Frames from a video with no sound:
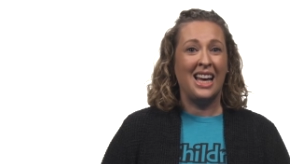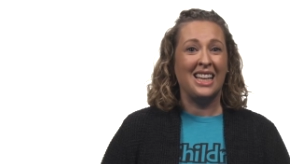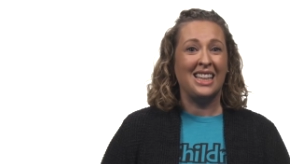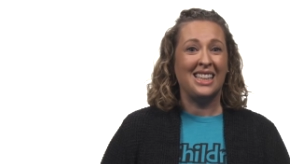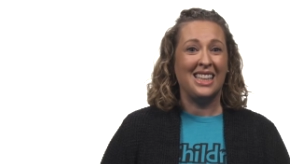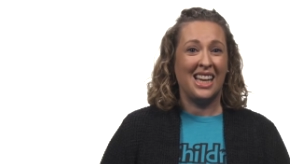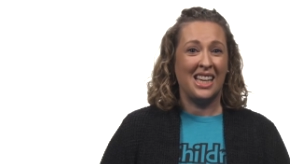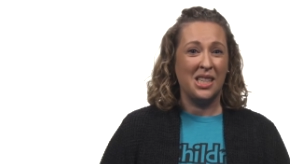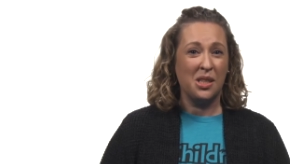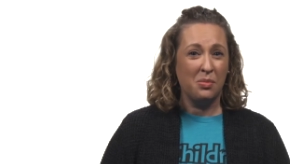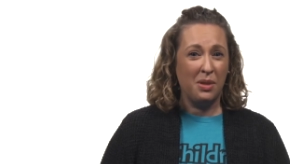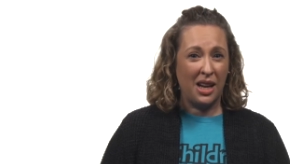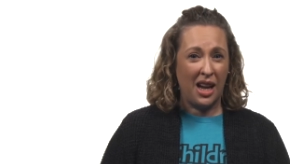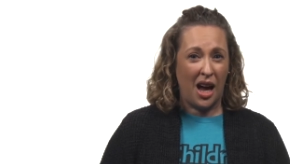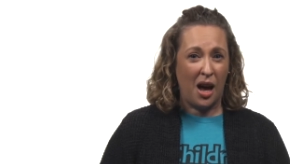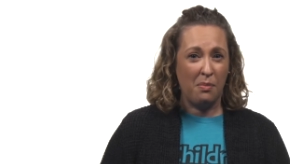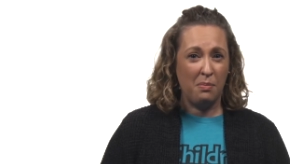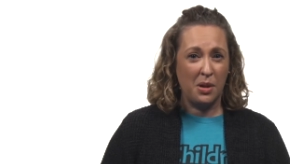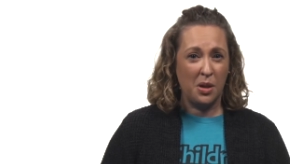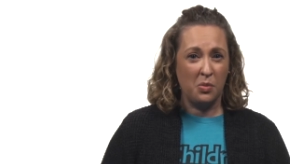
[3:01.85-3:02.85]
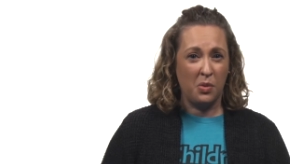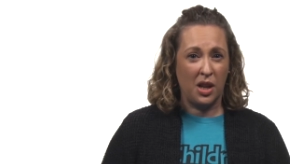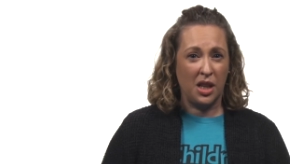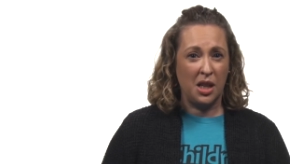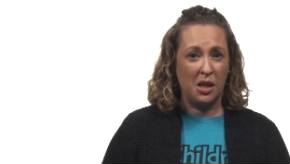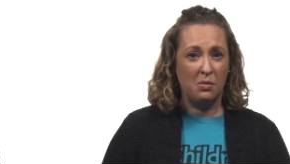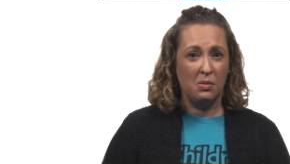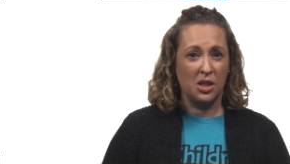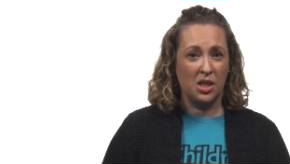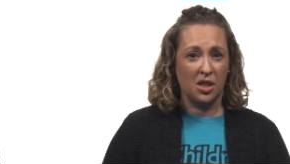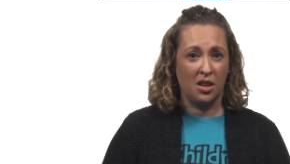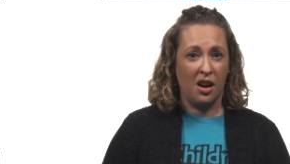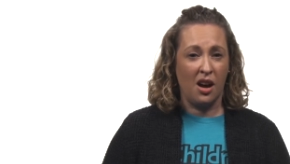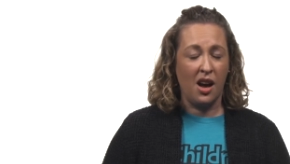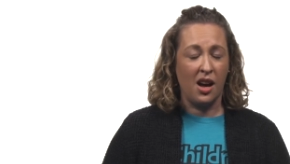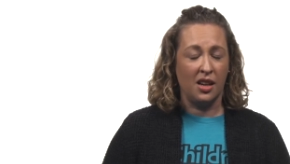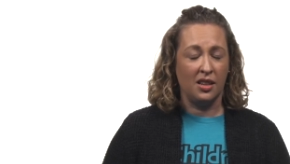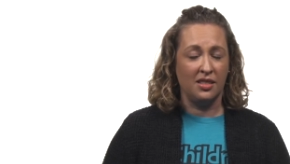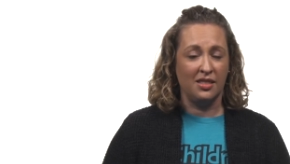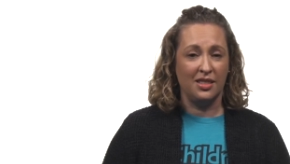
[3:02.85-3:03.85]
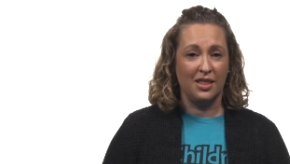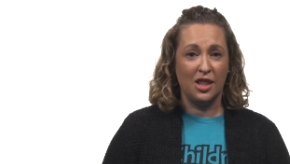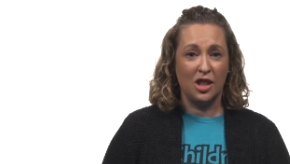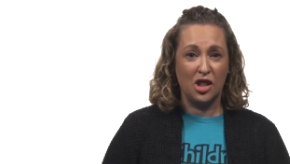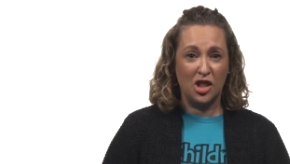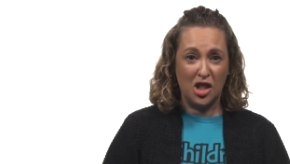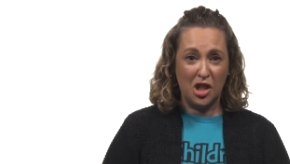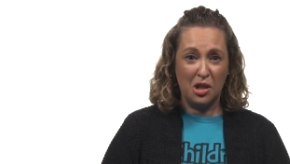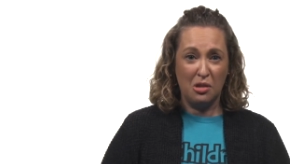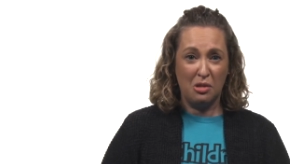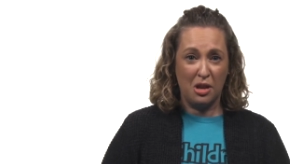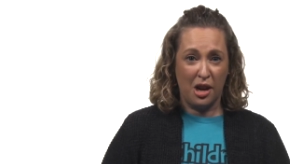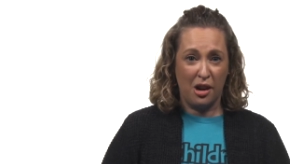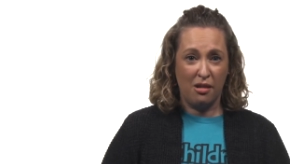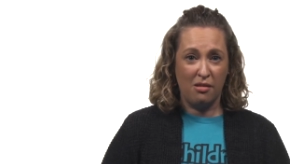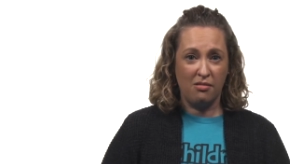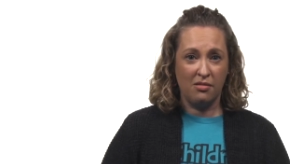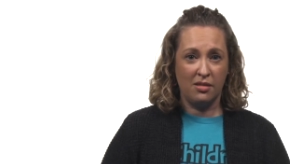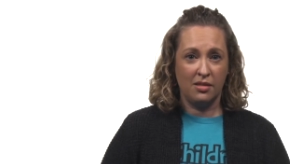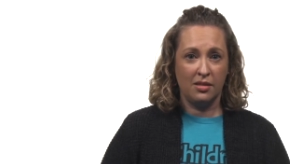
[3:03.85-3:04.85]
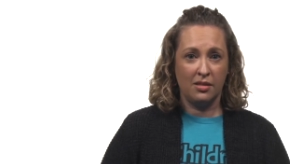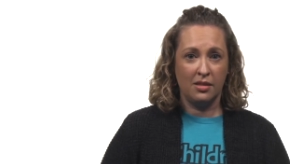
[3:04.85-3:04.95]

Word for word: Guess what happened while he was gone? Do you know?